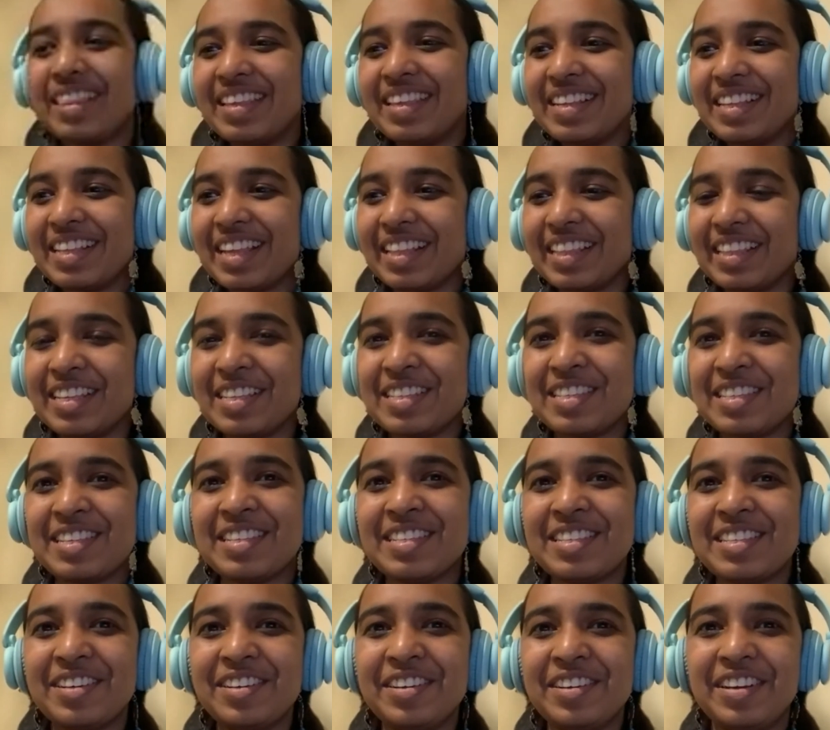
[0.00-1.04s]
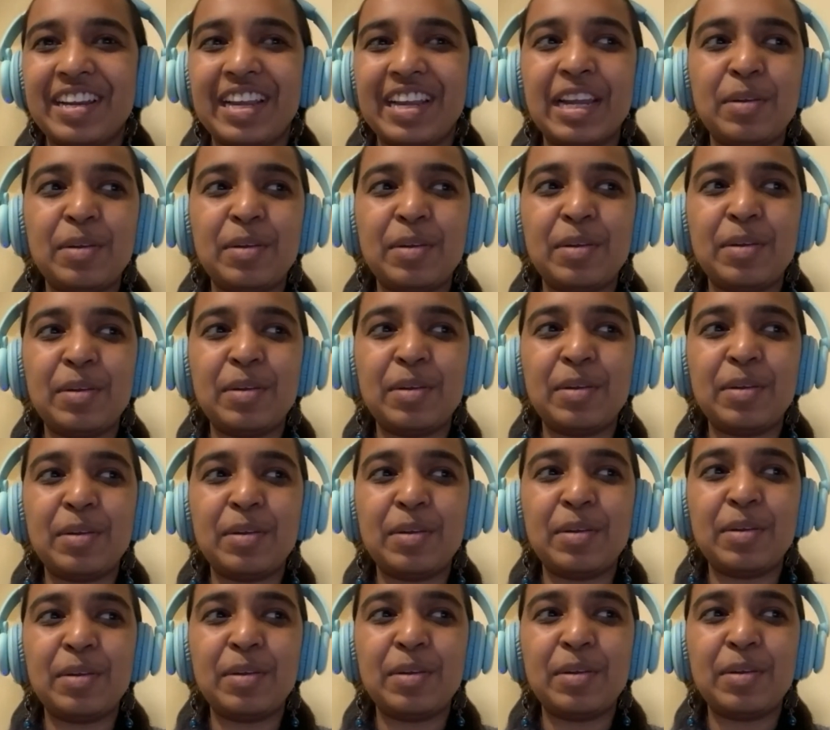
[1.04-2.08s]
think this is a great
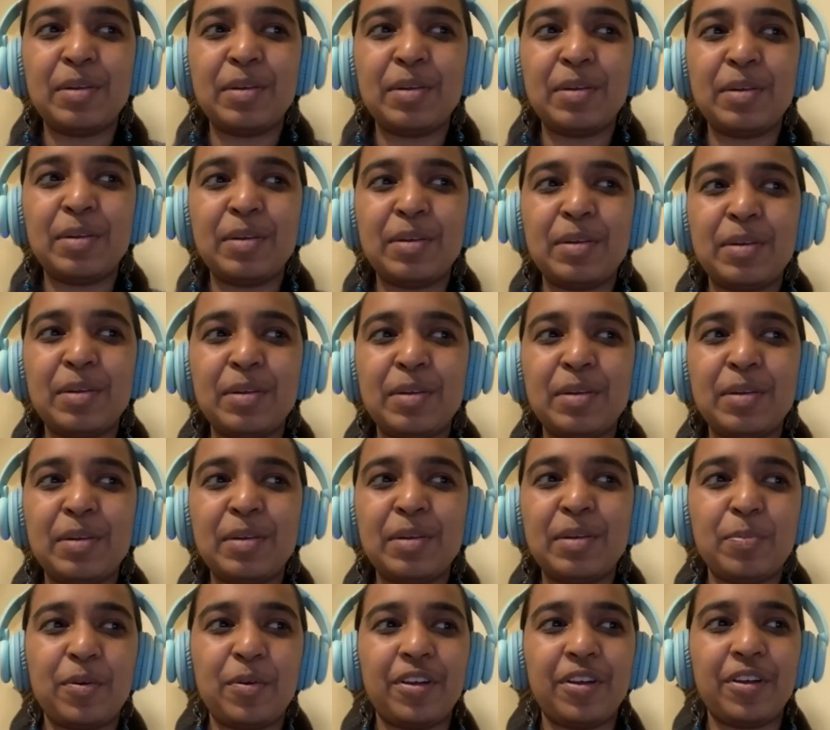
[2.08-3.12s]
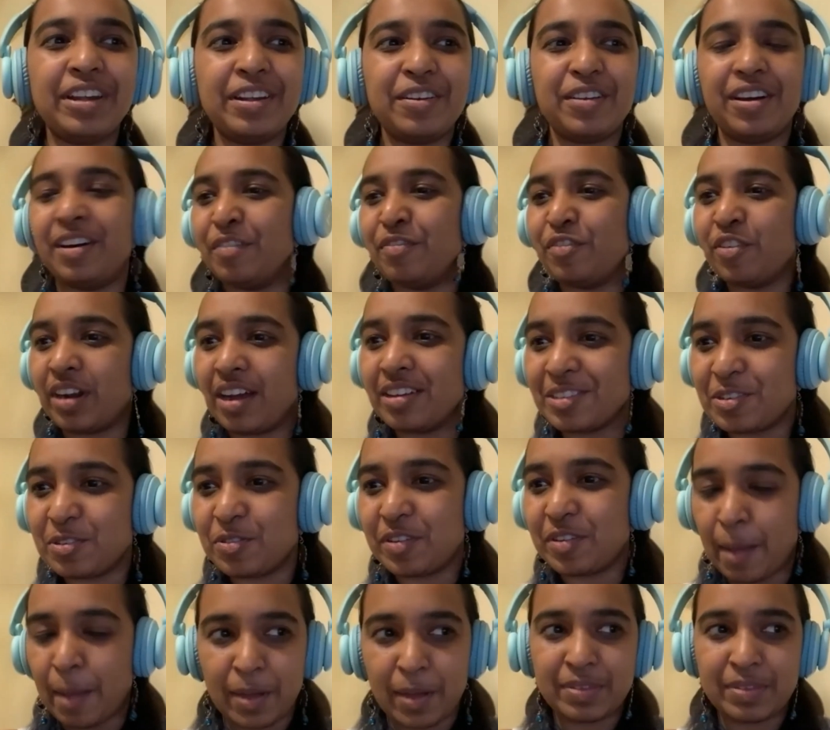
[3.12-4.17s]
point for us to wrap up the
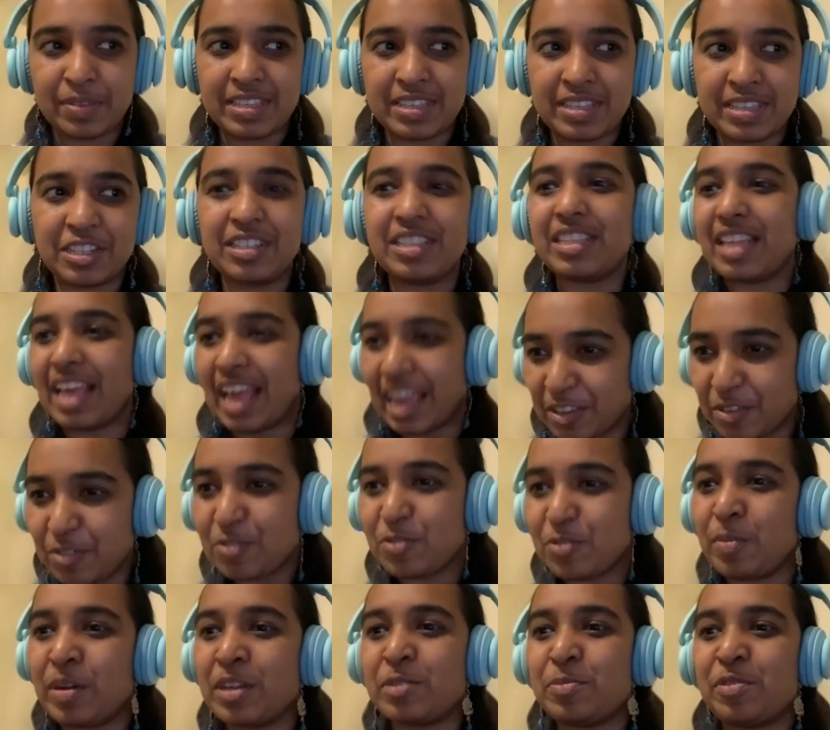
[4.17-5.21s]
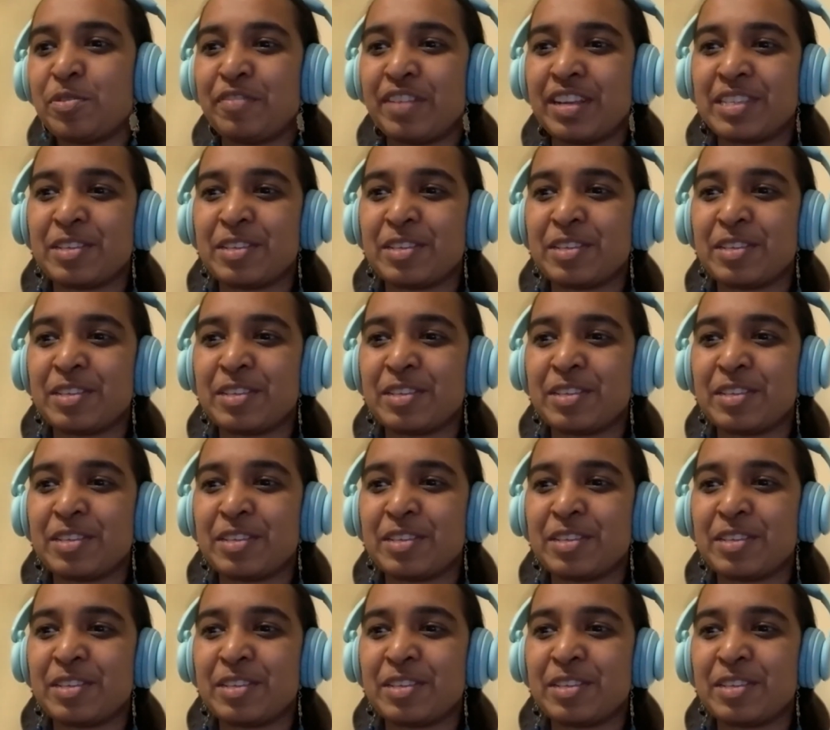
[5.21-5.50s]
session. Thank you so much, Professor,